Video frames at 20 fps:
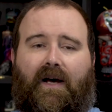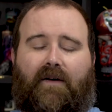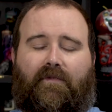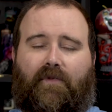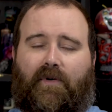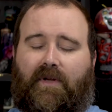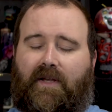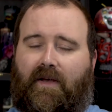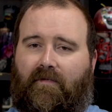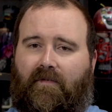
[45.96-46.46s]

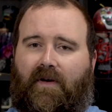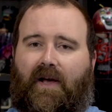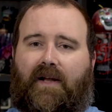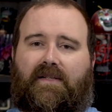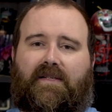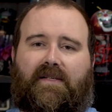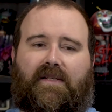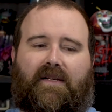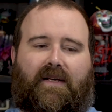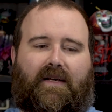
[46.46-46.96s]
for the
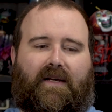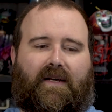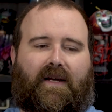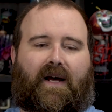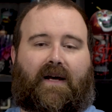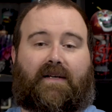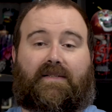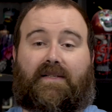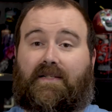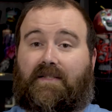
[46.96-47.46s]
event
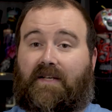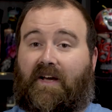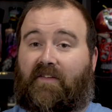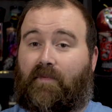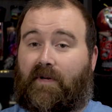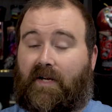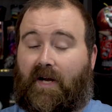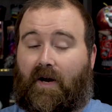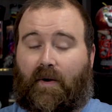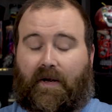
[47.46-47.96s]
since I've
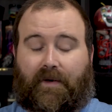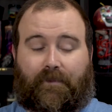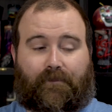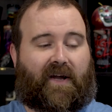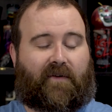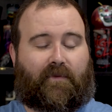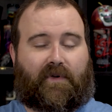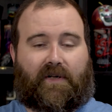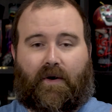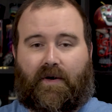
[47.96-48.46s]
been going.
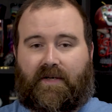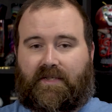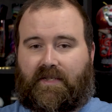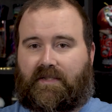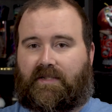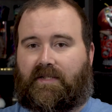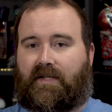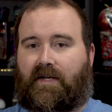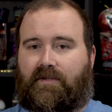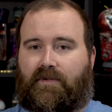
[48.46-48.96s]
I've been going
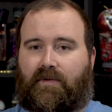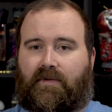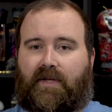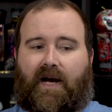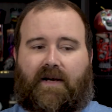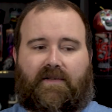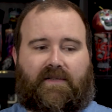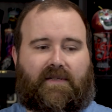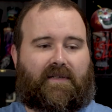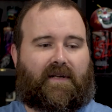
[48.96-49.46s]
since the year
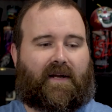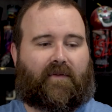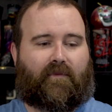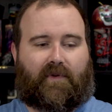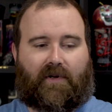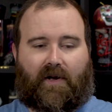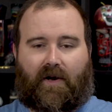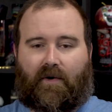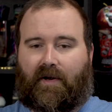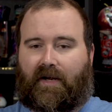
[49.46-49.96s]
2000. I've
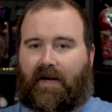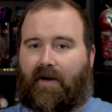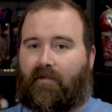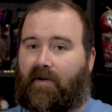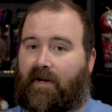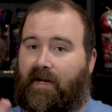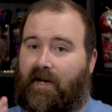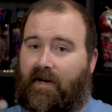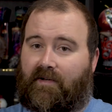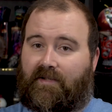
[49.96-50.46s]
been going
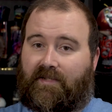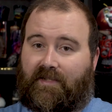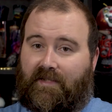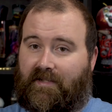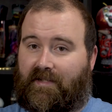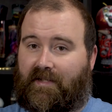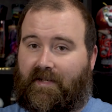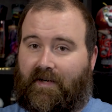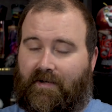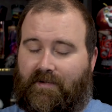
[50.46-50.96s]
every year
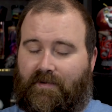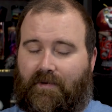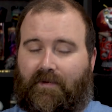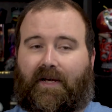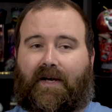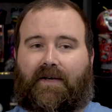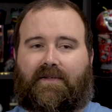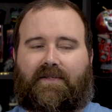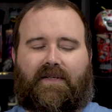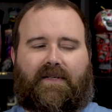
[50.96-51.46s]
since the year
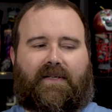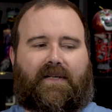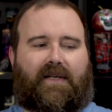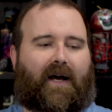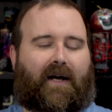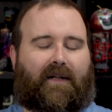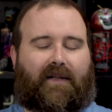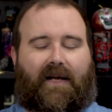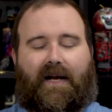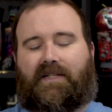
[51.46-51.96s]
2000.
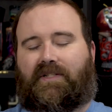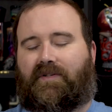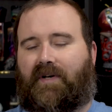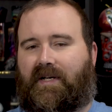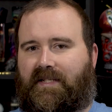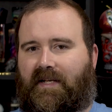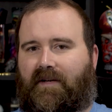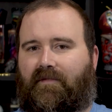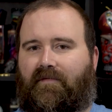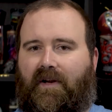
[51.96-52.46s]
Last year
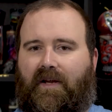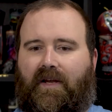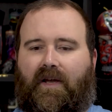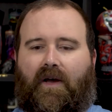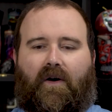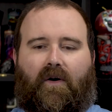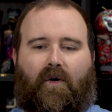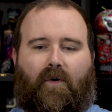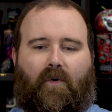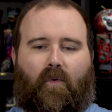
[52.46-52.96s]
I did a
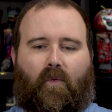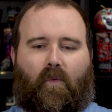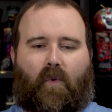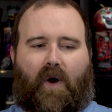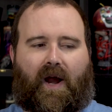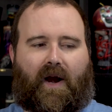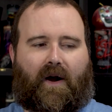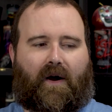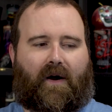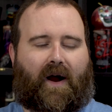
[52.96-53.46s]
video
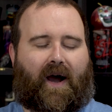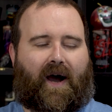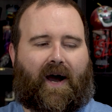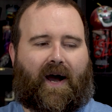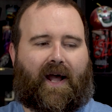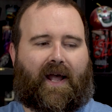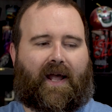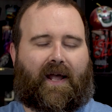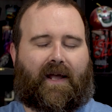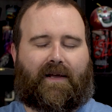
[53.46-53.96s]
where
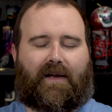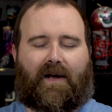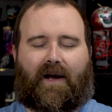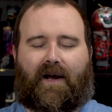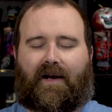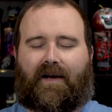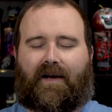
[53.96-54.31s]
I